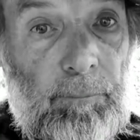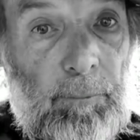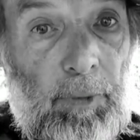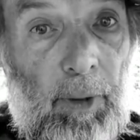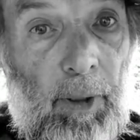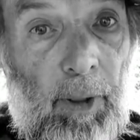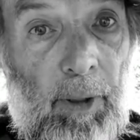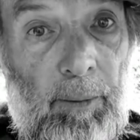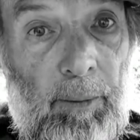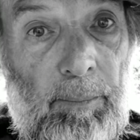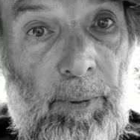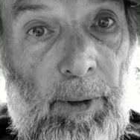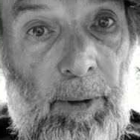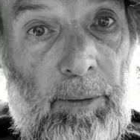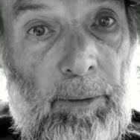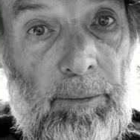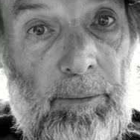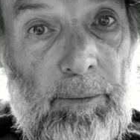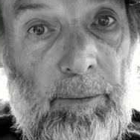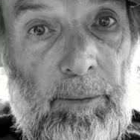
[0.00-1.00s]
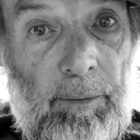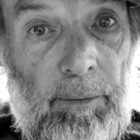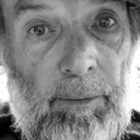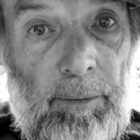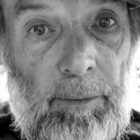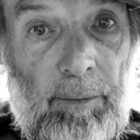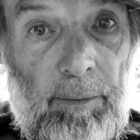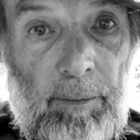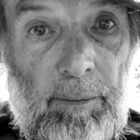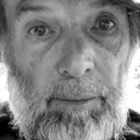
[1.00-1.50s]
How about
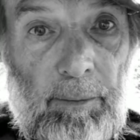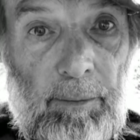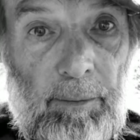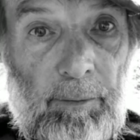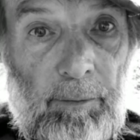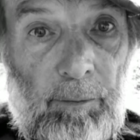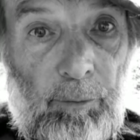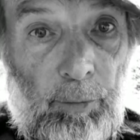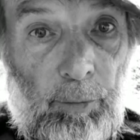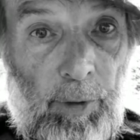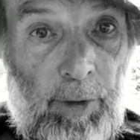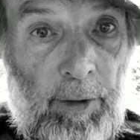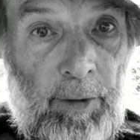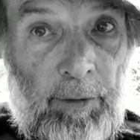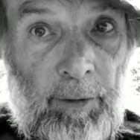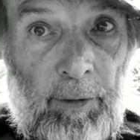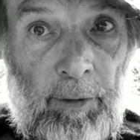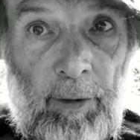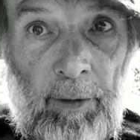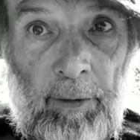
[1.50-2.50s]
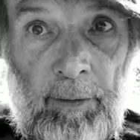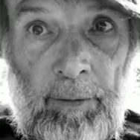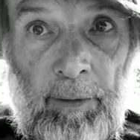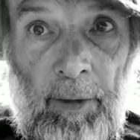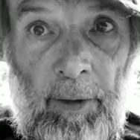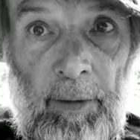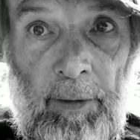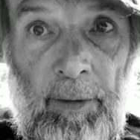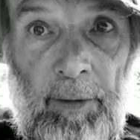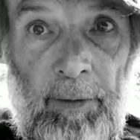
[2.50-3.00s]

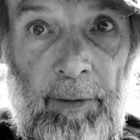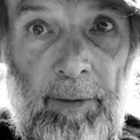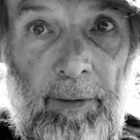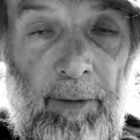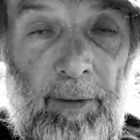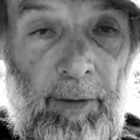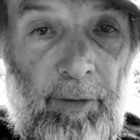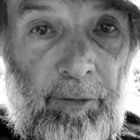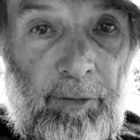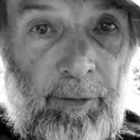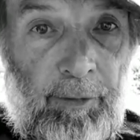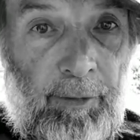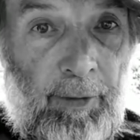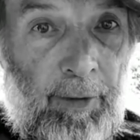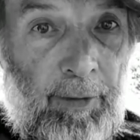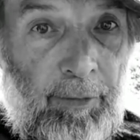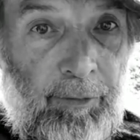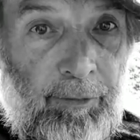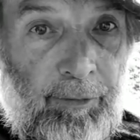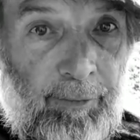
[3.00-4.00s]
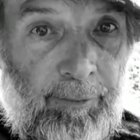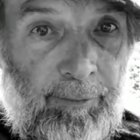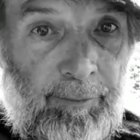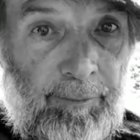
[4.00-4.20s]
reincarnating as an angel